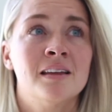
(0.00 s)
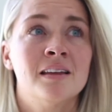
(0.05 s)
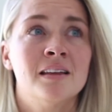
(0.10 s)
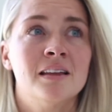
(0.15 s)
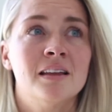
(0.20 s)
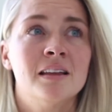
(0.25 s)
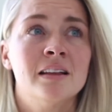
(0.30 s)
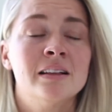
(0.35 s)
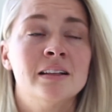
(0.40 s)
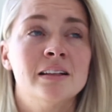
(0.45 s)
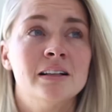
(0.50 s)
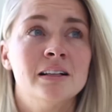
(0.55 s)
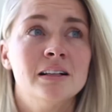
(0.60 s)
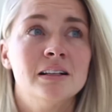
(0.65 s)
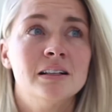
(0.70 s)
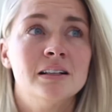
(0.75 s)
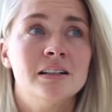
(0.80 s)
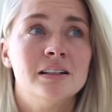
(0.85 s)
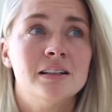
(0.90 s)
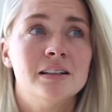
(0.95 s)

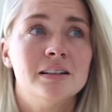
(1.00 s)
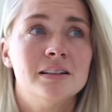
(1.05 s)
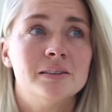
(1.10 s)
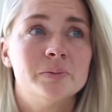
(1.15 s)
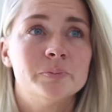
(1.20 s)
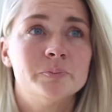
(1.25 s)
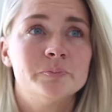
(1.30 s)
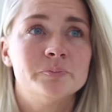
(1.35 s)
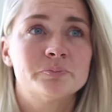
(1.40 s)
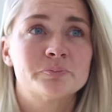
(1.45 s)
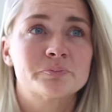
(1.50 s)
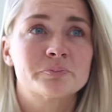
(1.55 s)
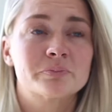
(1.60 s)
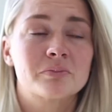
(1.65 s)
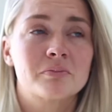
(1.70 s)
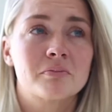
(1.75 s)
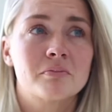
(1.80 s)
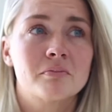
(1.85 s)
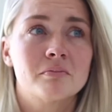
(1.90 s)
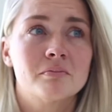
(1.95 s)

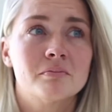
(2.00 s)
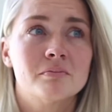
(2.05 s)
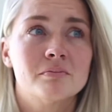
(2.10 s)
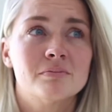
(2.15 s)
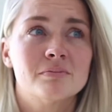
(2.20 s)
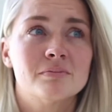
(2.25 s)
No one is speaking in this clip.